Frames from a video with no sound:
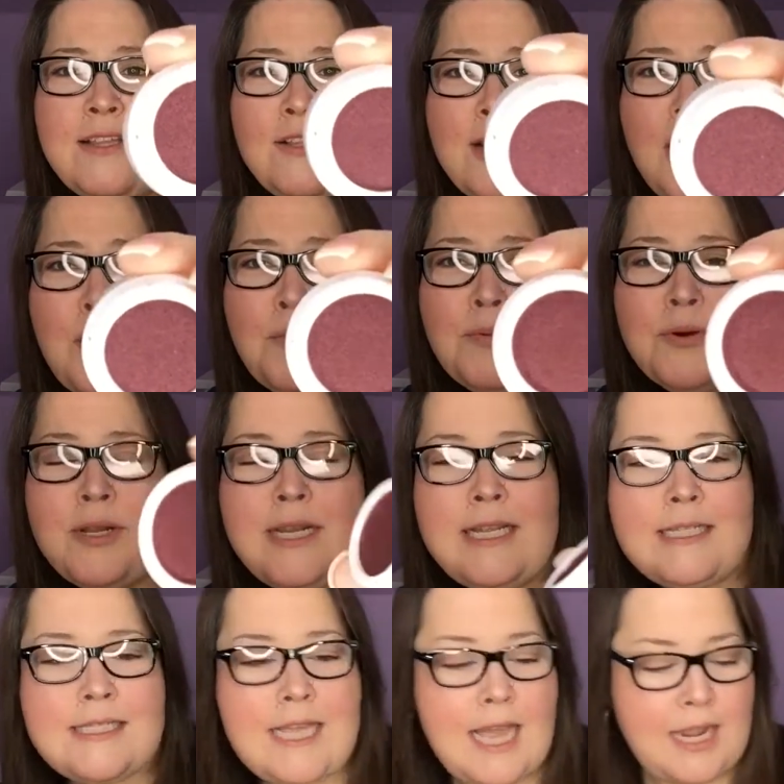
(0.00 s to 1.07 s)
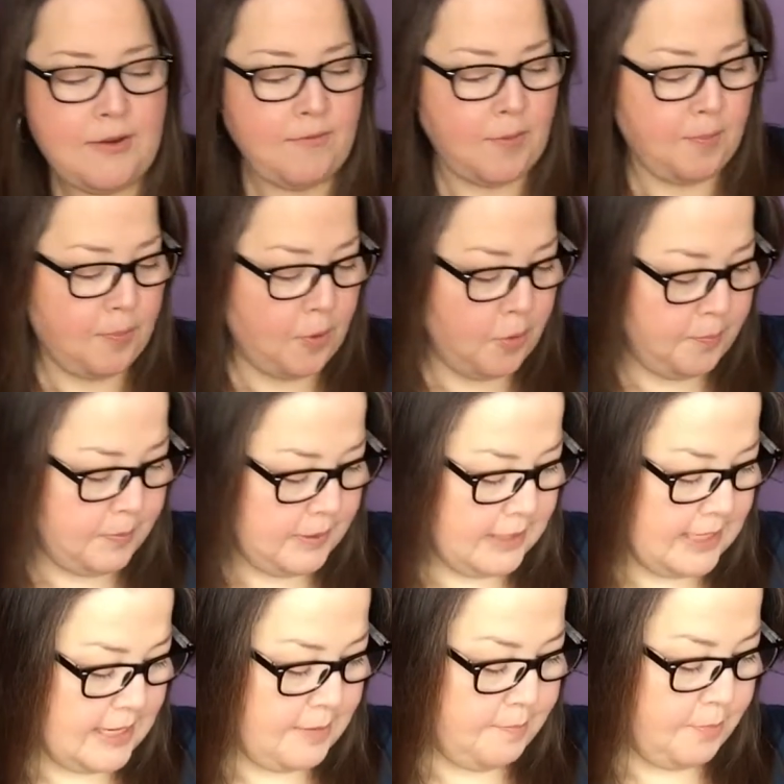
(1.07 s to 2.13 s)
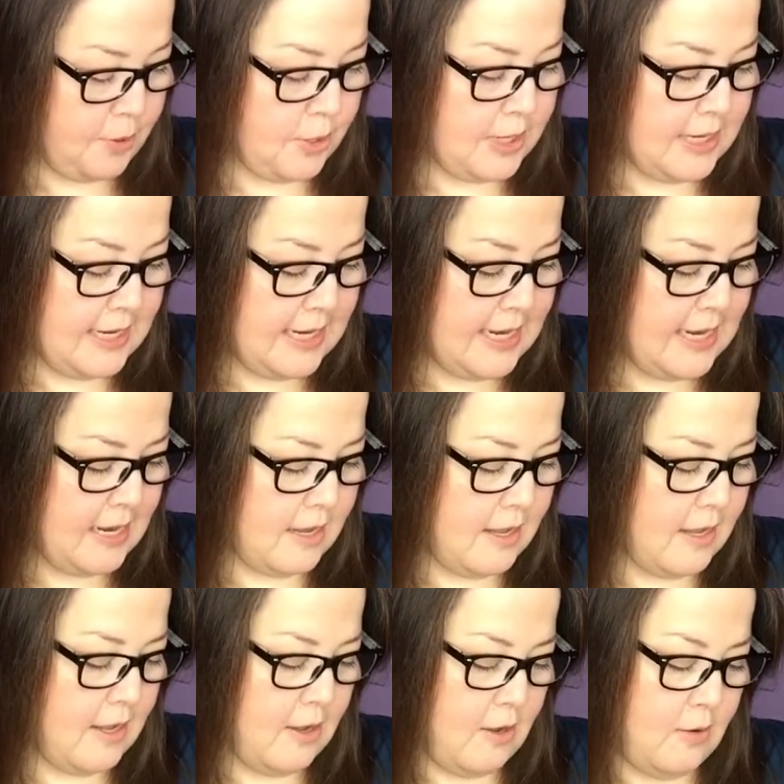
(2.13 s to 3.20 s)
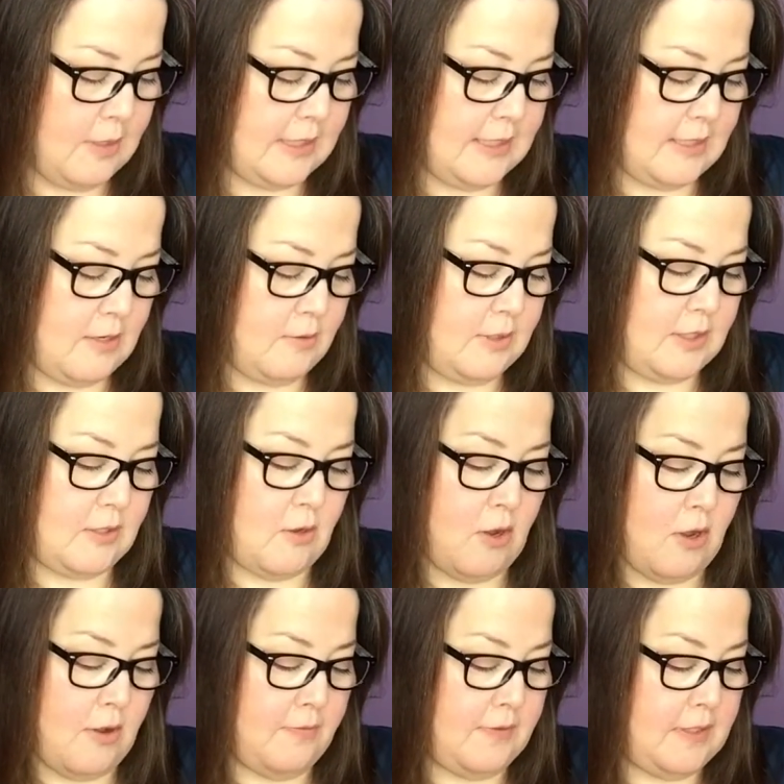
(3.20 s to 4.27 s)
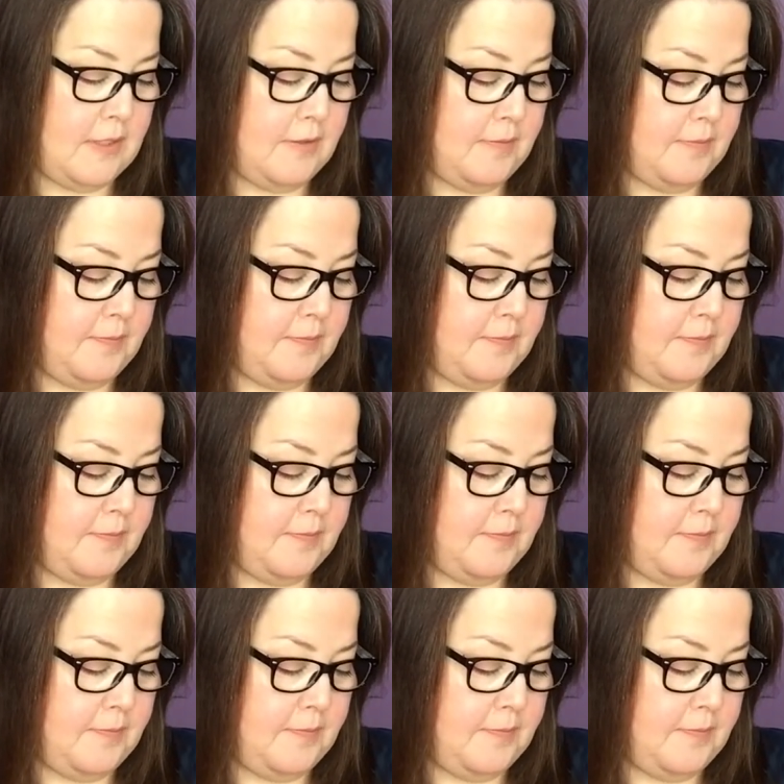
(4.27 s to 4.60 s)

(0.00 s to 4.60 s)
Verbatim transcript: Look how pretty. It's kind of a purpley burgundy. Oh, it's so soft.